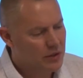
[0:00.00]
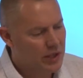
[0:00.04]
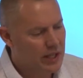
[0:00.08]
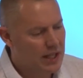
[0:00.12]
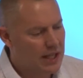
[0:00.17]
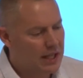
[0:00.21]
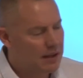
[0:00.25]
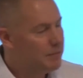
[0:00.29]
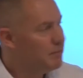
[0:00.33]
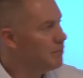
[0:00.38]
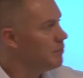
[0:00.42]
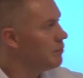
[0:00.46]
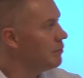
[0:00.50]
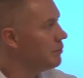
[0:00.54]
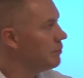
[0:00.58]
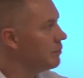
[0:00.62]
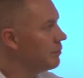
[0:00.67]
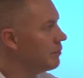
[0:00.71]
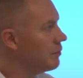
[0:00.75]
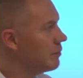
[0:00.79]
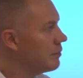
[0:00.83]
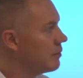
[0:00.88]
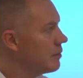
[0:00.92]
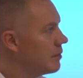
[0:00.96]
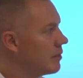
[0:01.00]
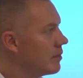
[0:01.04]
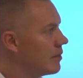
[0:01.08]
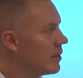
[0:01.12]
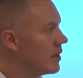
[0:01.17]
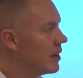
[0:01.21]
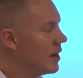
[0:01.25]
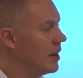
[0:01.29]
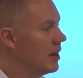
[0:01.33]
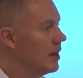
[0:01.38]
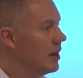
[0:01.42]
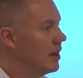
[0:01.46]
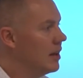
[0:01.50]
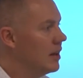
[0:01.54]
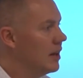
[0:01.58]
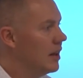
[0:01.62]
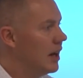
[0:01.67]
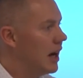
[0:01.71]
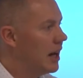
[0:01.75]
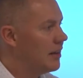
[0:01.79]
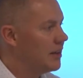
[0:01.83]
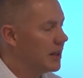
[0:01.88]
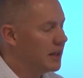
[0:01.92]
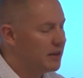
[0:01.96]
really,
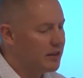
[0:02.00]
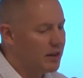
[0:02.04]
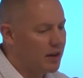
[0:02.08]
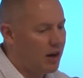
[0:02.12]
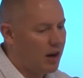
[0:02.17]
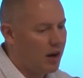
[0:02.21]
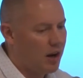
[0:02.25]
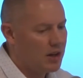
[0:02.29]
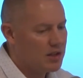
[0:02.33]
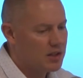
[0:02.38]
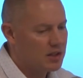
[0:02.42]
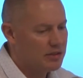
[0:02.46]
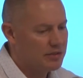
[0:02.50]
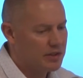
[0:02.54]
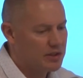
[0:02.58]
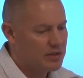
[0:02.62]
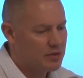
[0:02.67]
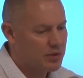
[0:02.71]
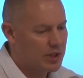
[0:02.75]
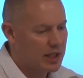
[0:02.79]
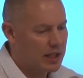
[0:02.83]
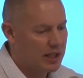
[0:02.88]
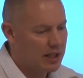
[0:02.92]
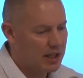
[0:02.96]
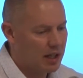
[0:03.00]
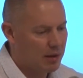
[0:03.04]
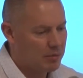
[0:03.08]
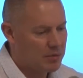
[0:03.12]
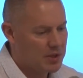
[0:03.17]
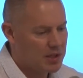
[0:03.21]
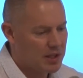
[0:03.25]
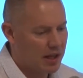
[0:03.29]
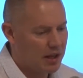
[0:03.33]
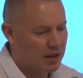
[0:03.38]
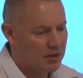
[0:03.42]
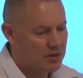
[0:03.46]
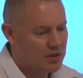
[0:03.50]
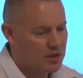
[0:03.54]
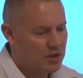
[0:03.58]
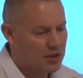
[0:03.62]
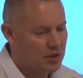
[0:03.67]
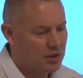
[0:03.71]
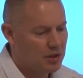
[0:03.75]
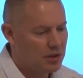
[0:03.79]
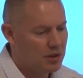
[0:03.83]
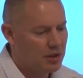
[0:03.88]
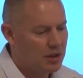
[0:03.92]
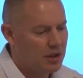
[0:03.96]
I think the heart of it really comes down
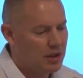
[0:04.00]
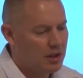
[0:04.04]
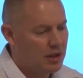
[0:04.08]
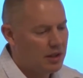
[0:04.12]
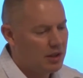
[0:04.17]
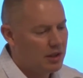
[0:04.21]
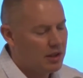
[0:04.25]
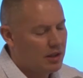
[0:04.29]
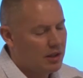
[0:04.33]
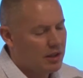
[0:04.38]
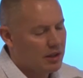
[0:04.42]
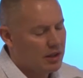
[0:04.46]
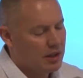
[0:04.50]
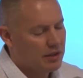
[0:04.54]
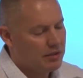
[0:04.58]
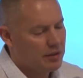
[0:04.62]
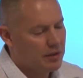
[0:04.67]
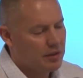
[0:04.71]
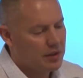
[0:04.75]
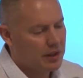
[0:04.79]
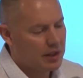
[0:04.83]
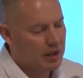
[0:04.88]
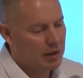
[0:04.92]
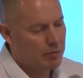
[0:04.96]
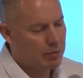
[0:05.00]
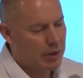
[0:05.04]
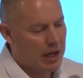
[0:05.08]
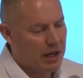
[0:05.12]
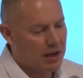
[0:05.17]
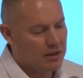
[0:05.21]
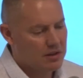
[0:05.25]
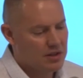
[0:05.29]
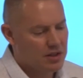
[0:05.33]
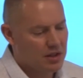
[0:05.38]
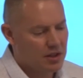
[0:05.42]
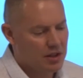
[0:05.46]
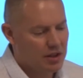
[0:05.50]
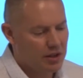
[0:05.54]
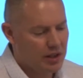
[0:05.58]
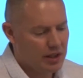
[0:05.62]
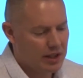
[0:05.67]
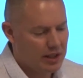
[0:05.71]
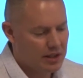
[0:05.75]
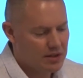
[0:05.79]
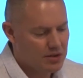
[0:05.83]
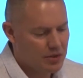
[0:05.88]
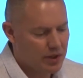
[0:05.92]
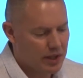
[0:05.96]
to, if you think about
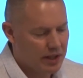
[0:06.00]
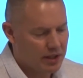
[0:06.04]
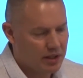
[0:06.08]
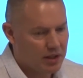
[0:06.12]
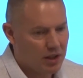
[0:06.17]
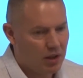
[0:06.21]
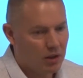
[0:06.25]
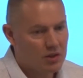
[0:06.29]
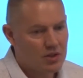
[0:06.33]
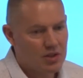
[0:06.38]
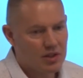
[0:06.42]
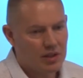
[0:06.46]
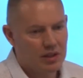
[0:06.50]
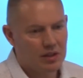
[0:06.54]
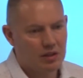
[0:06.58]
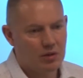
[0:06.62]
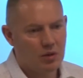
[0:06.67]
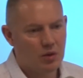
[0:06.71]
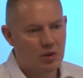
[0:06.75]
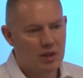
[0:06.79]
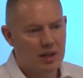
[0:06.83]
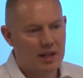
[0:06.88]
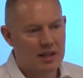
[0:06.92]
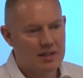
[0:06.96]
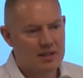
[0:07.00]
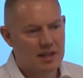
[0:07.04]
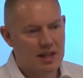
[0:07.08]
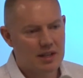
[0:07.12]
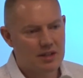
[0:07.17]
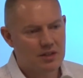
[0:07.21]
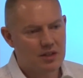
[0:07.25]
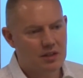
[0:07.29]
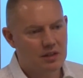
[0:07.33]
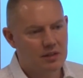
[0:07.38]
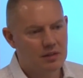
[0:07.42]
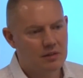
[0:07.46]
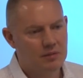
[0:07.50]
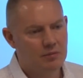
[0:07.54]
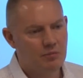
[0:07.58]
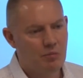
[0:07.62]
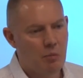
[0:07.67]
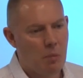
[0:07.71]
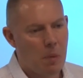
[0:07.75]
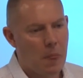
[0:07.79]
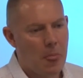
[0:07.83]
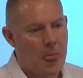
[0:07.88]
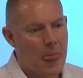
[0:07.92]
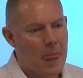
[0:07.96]
security, it's really a culture in an organization.
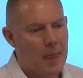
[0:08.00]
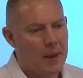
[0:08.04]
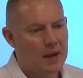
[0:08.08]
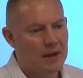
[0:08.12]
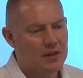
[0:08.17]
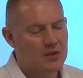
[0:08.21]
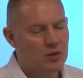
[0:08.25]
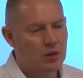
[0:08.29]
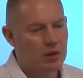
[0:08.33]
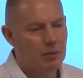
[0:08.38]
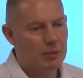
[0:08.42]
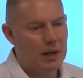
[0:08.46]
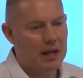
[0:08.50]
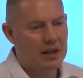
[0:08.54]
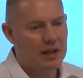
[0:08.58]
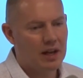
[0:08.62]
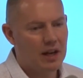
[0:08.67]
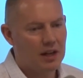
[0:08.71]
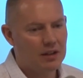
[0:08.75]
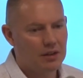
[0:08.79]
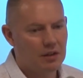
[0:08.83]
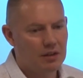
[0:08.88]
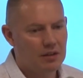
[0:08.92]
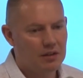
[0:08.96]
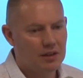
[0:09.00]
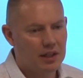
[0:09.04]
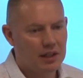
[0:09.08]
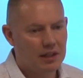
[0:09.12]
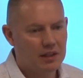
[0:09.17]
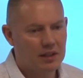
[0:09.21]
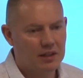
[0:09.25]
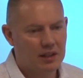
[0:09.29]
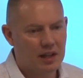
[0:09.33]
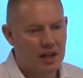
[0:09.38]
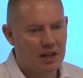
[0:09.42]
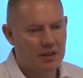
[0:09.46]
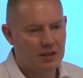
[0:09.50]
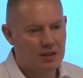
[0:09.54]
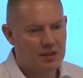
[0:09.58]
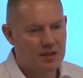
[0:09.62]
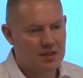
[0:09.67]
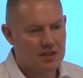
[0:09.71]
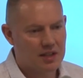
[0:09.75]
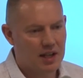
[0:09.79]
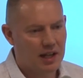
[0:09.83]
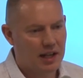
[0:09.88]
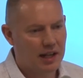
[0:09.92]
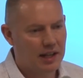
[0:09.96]
It's all about how you think and how you
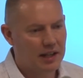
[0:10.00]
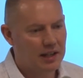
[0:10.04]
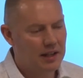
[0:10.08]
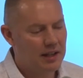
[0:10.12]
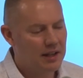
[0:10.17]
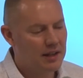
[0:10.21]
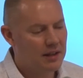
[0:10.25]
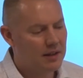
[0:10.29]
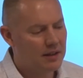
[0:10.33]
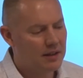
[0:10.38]
design.